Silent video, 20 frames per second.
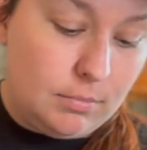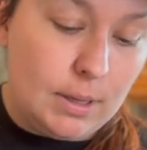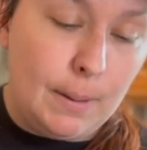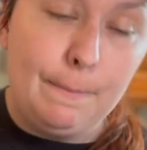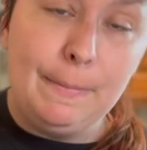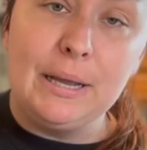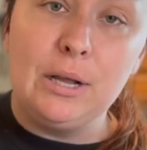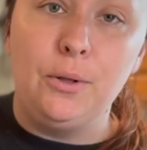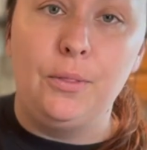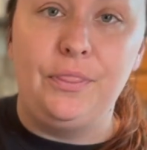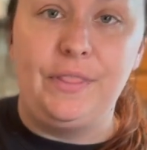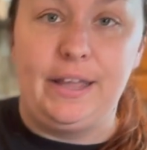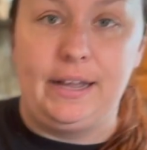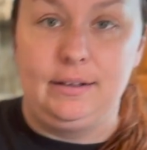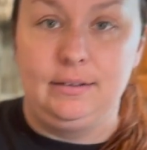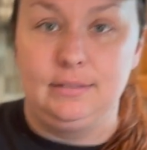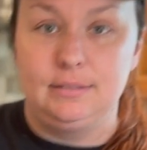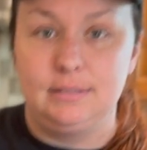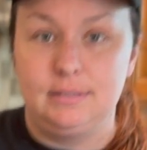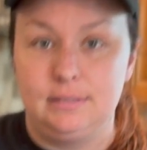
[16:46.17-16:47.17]
pickled
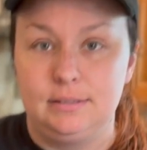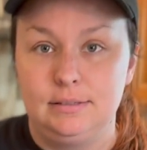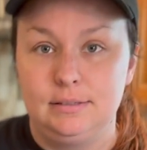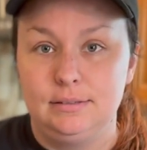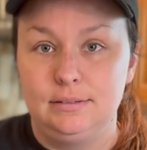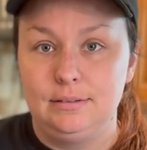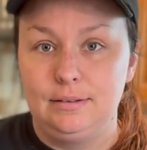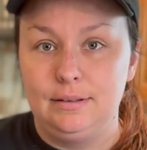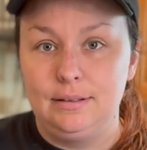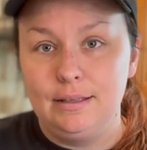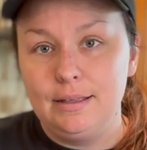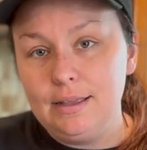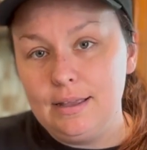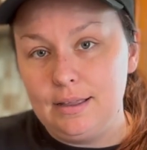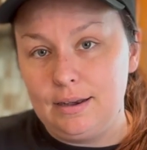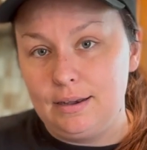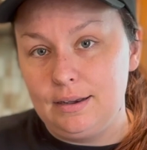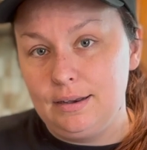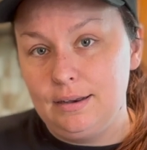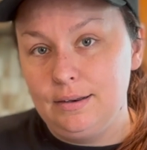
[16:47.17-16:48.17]
things
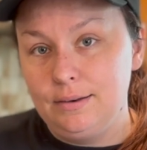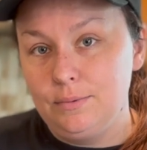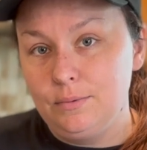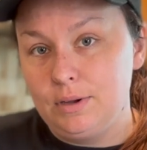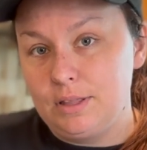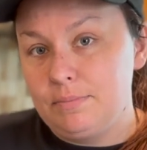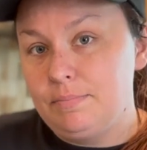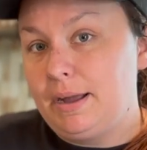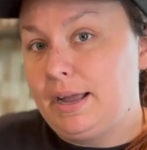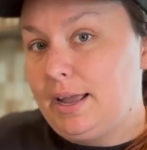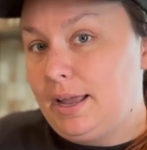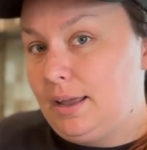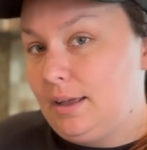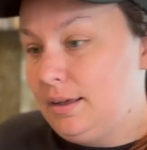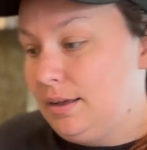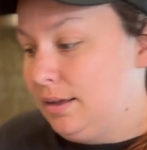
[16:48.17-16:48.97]
in with my